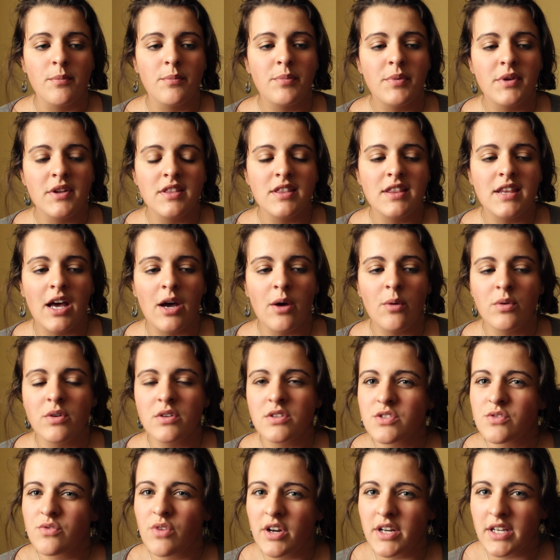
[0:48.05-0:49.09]
But that
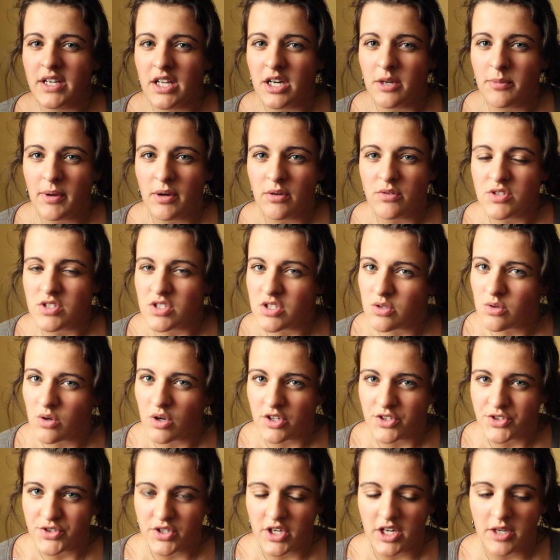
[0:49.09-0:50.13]
one's running at about
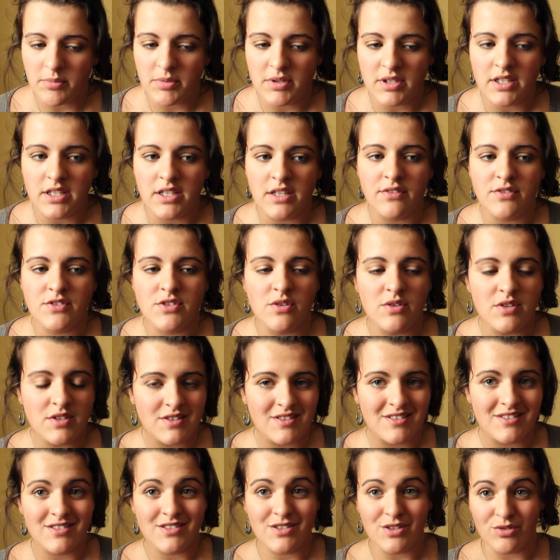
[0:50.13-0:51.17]
$200, I believe, so
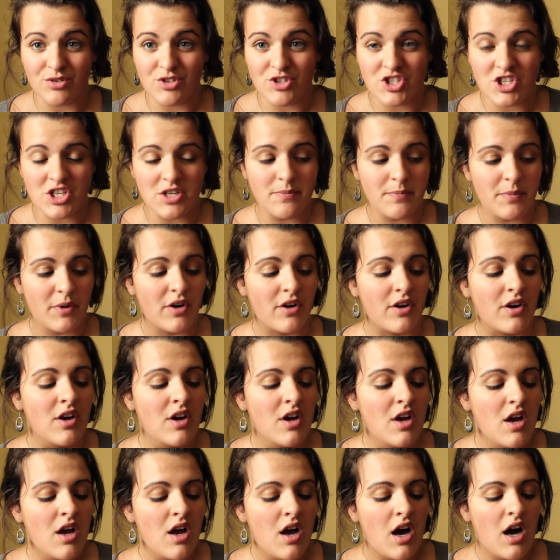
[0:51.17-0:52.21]
this is still cheaper.
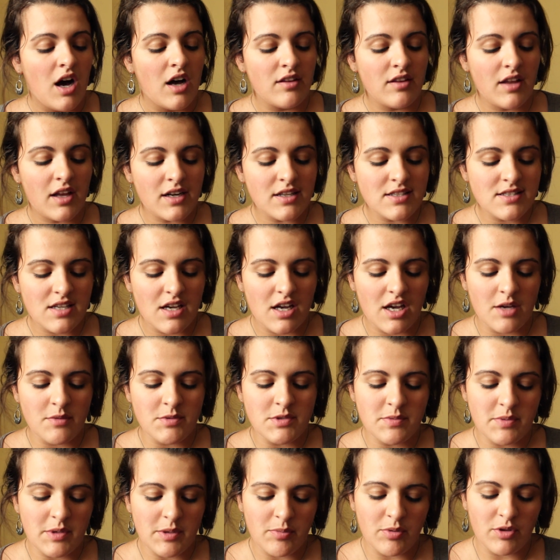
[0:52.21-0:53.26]
A lot of
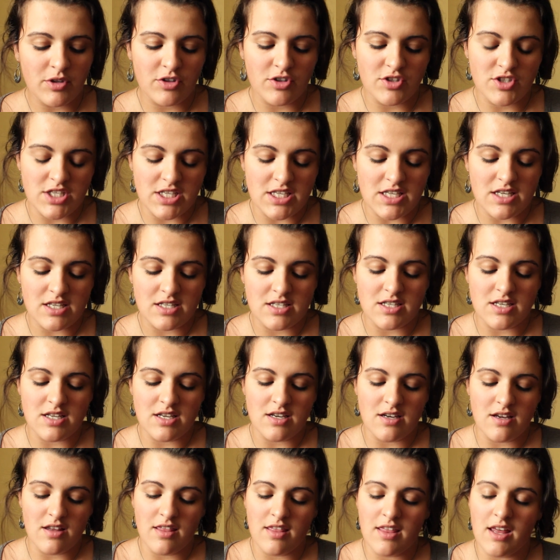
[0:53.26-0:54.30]
times people
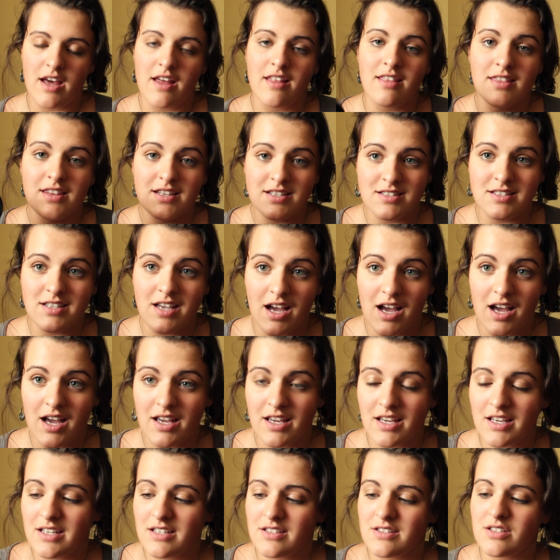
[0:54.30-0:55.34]
critiqued that this
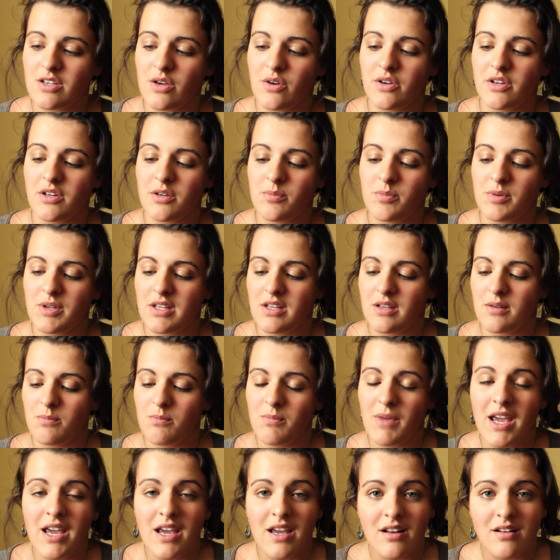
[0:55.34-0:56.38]
guy is going to be
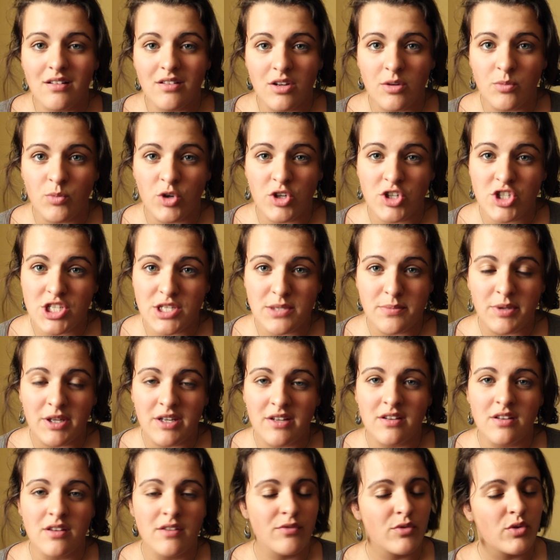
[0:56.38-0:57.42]
made a little more
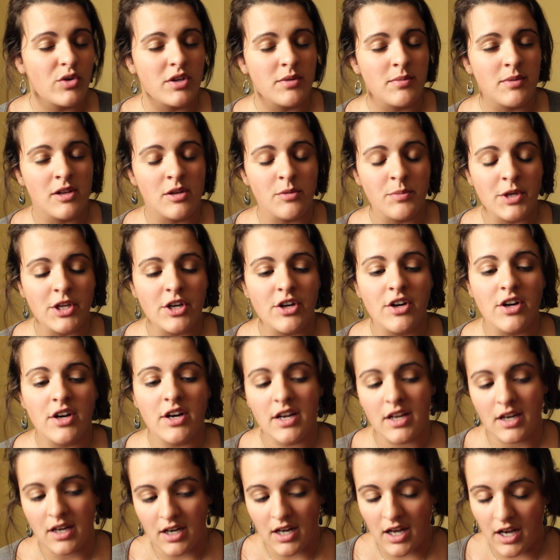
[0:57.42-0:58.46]
cheaply than the 40mm,
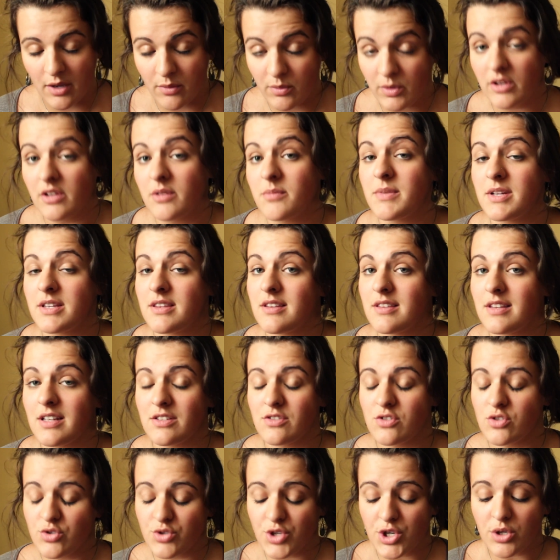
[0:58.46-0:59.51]
and I will admit that
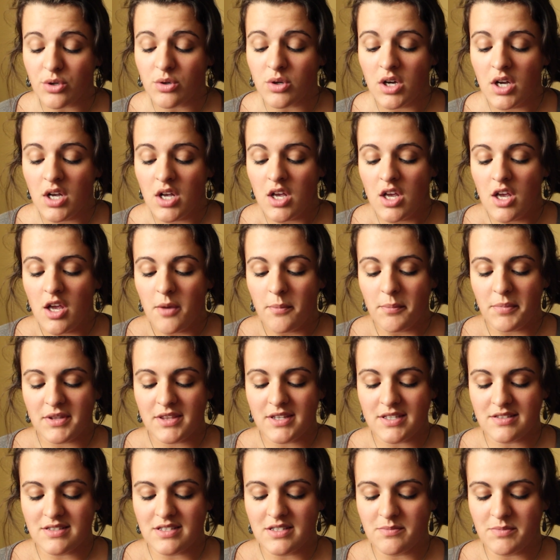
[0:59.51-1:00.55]
that's true, but
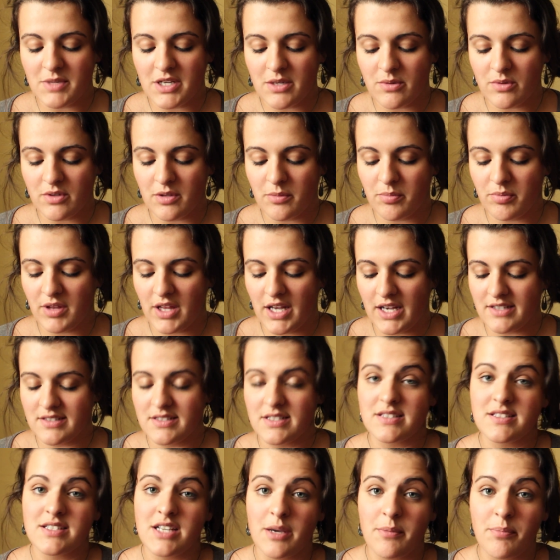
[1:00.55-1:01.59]
this is made with a
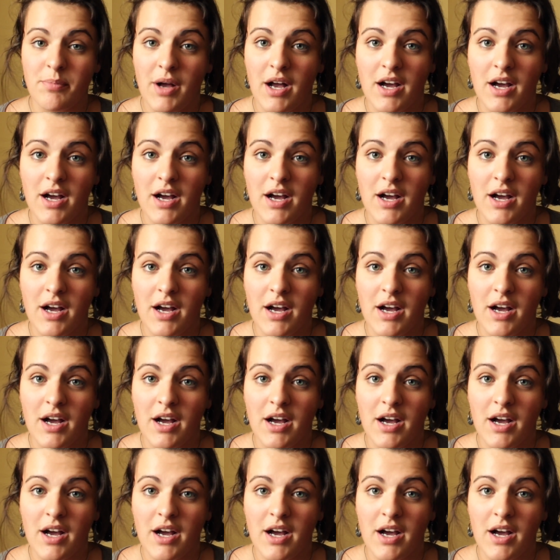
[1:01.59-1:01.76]
plastic type